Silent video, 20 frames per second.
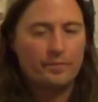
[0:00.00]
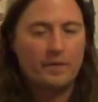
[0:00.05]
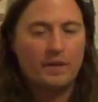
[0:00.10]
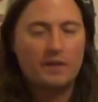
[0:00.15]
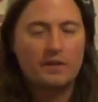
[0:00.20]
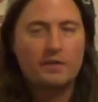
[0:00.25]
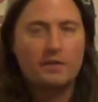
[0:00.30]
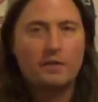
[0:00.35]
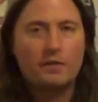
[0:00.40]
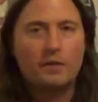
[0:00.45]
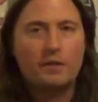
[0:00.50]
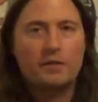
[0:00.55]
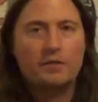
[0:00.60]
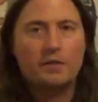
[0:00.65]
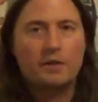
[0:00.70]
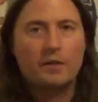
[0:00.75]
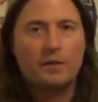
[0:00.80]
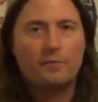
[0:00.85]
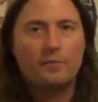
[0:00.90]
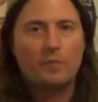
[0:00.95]
Etc.,
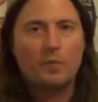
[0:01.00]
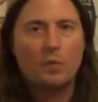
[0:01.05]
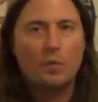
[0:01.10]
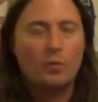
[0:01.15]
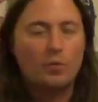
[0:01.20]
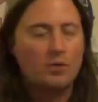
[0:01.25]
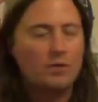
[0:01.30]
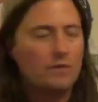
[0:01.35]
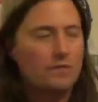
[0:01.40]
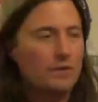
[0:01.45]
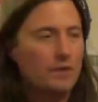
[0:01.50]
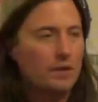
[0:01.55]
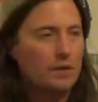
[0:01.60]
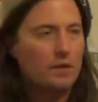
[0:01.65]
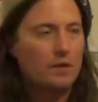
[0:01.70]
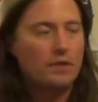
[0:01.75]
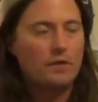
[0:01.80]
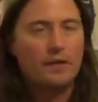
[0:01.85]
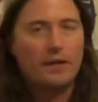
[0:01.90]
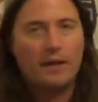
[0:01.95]
etc. Once you've done
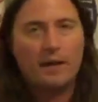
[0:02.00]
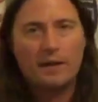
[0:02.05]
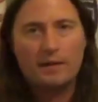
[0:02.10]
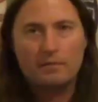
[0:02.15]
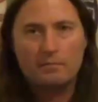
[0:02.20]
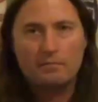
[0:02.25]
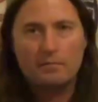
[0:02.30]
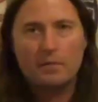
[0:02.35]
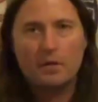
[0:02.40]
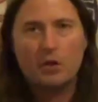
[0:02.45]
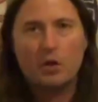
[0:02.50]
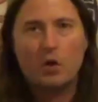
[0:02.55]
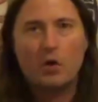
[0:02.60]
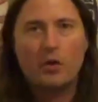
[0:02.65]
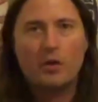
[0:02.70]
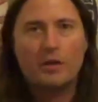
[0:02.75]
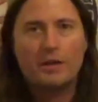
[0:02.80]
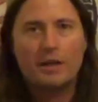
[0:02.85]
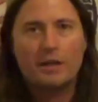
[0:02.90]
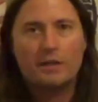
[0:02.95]
all that, go
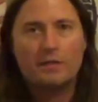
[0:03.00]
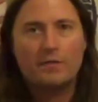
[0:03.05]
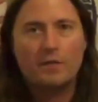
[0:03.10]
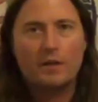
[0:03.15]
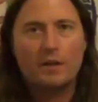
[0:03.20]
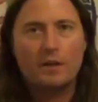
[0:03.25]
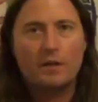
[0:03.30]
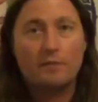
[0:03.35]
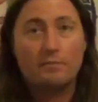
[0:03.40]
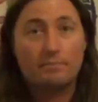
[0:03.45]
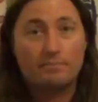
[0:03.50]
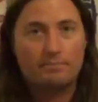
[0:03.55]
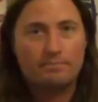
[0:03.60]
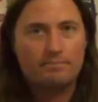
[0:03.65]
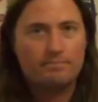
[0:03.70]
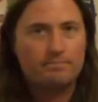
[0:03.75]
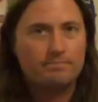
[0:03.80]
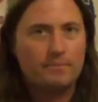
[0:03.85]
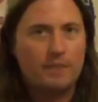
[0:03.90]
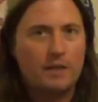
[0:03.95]
to the next video.
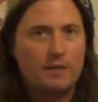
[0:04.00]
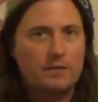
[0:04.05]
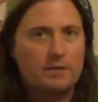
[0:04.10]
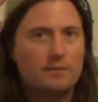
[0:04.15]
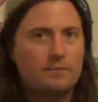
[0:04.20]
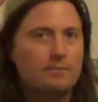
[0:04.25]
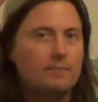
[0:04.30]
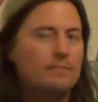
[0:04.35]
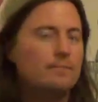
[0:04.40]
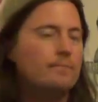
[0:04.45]
Thanks.